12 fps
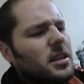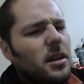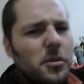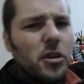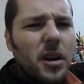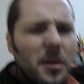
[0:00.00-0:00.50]
it's a
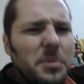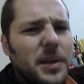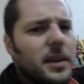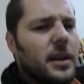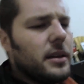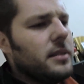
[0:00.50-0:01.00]
lot more
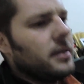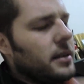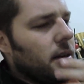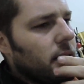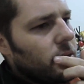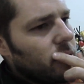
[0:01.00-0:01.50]
complicated
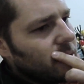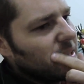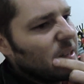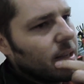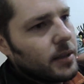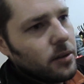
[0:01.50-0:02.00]
than I
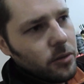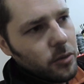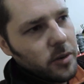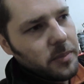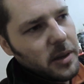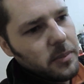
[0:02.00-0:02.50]
originally thought it
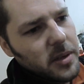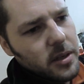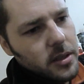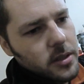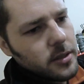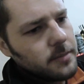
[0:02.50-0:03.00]
would be
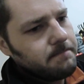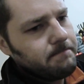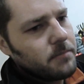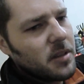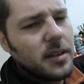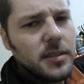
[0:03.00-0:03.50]
because
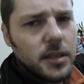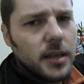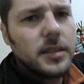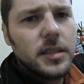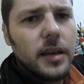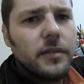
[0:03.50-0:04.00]
things that
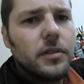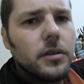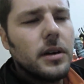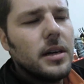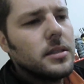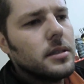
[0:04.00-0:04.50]
I take for
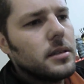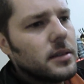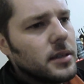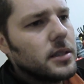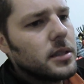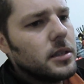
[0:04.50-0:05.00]
granted are
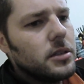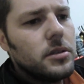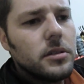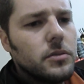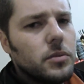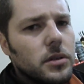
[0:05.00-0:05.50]
things that you
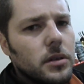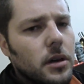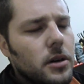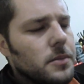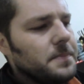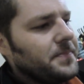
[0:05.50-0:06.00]
just wouldn't
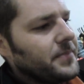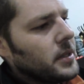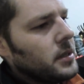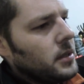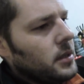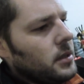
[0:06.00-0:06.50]
know.
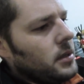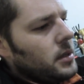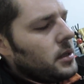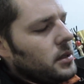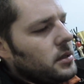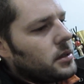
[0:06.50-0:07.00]

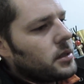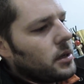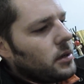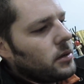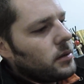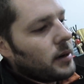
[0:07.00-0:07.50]

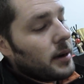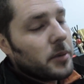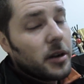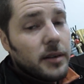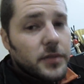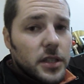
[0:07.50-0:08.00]
So, I'm
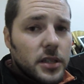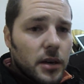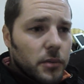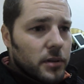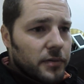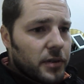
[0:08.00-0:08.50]
going to have to
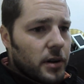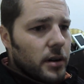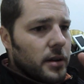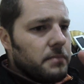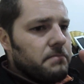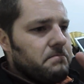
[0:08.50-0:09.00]
start with the
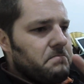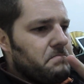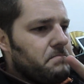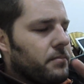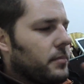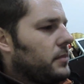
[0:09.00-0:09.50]
very
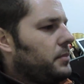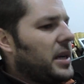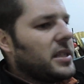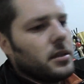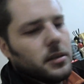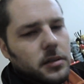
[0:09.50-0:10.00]

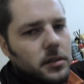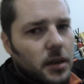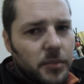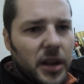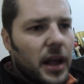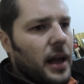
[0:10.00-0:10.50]
basics.
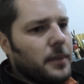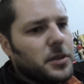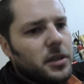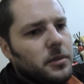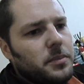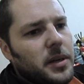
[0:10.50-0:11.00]
I mean,
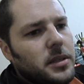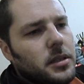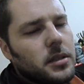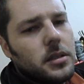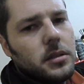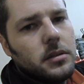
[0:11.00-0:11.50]
absolute
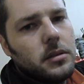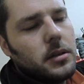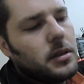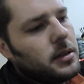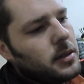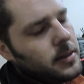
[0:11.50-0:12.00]
basics.
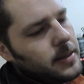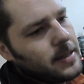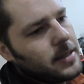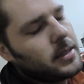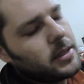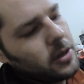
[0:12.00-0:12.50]

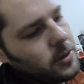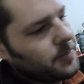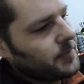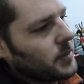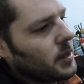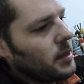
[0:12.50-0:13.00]
Uh,
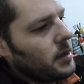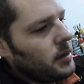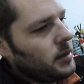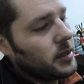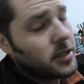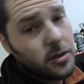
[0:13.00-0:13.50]
so,
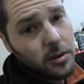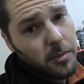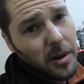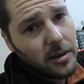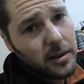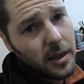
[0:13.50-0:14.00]
let's talk
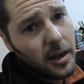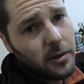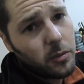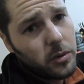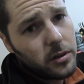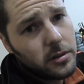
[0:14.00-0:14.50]
about
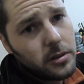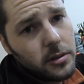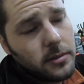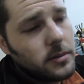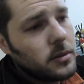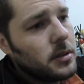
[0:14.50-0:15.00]
count words.